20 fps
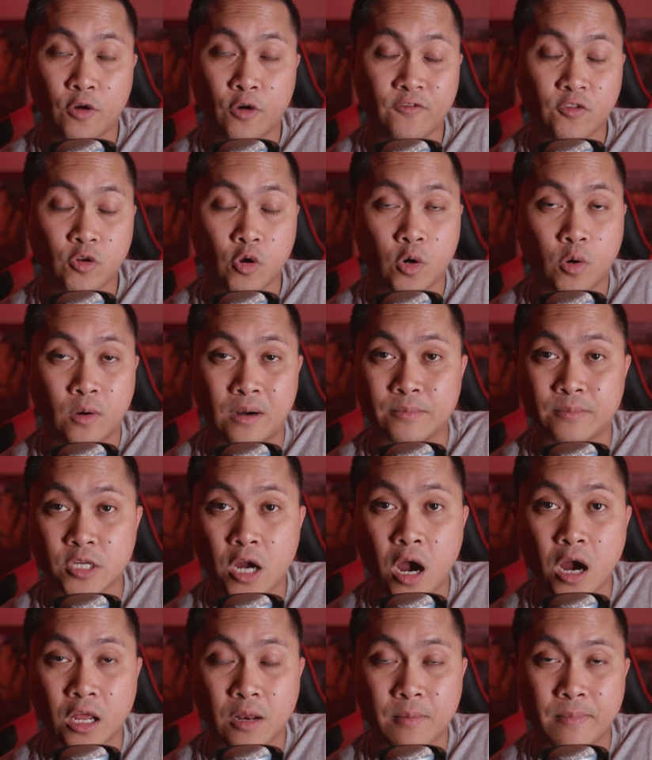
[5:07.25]
If you don't know what I'm
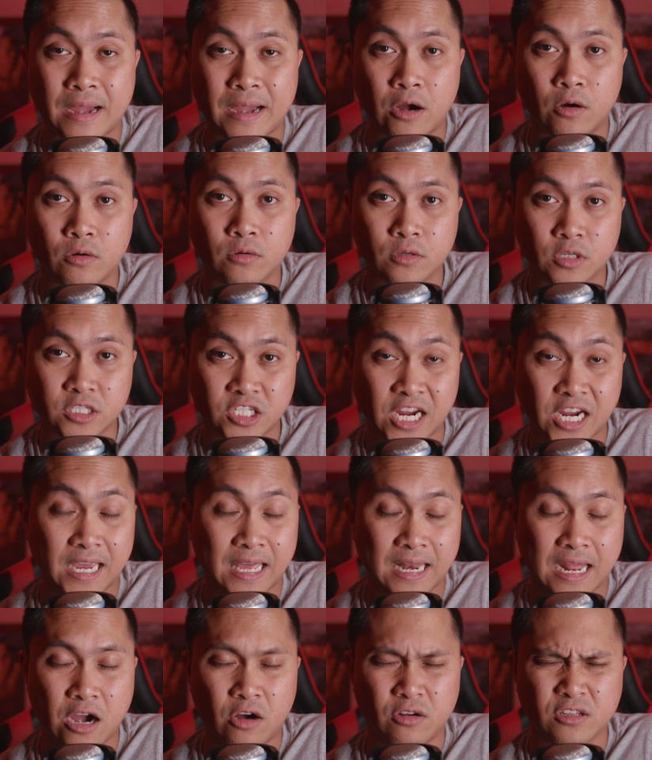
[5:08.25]
talking about, check
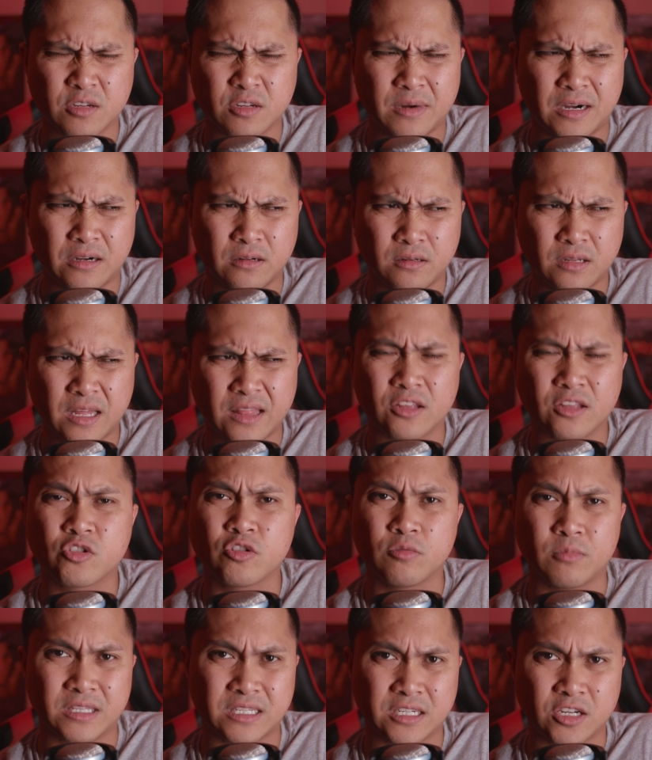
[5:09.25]
it out. It's about, I think,
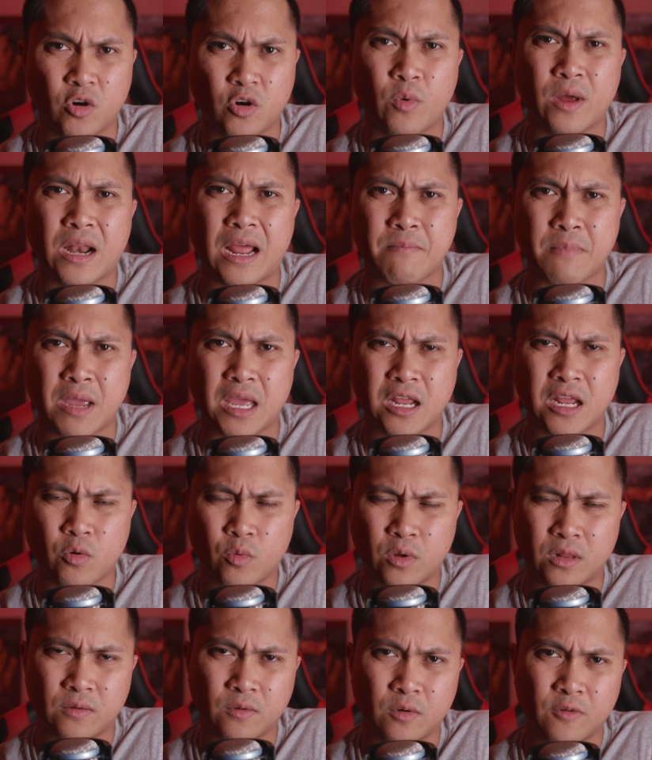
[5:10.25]
2 months ago when I made it,
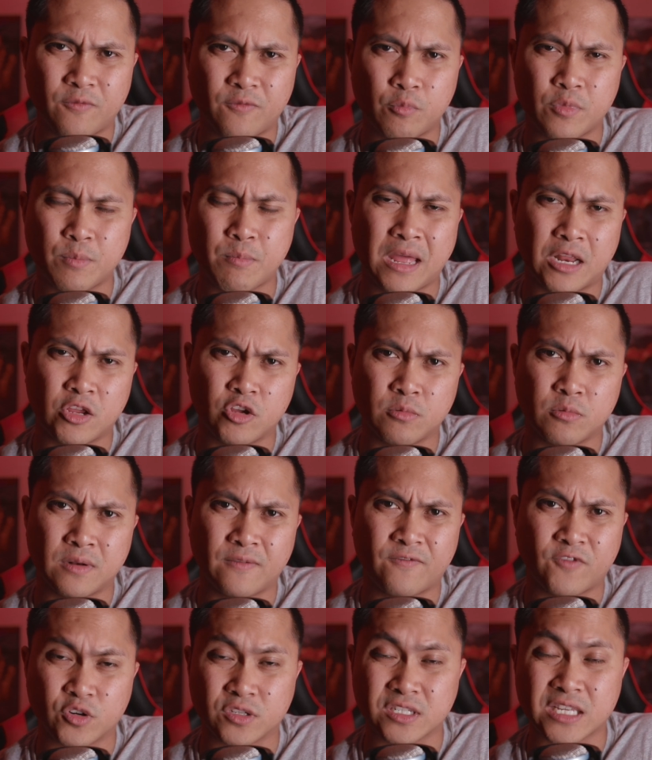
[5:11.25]
when
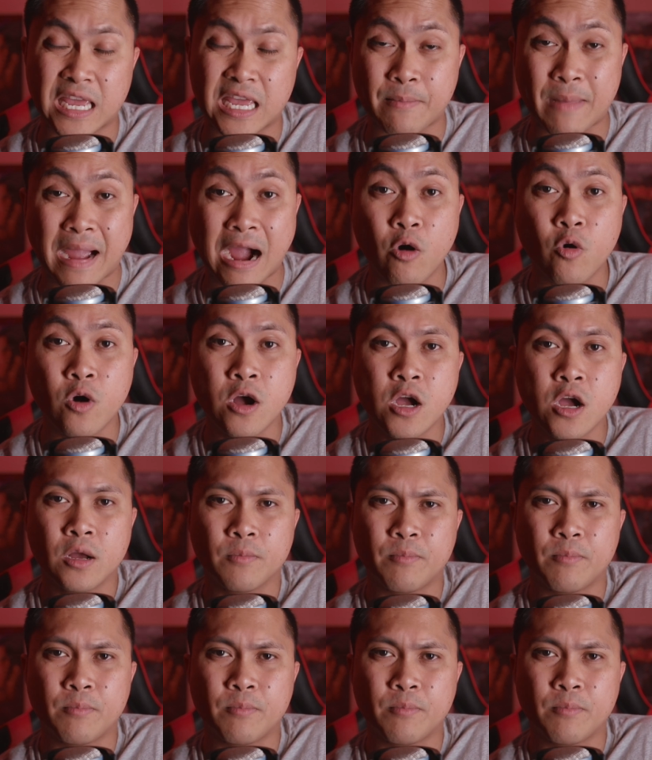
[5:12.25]
Metahuman first came out.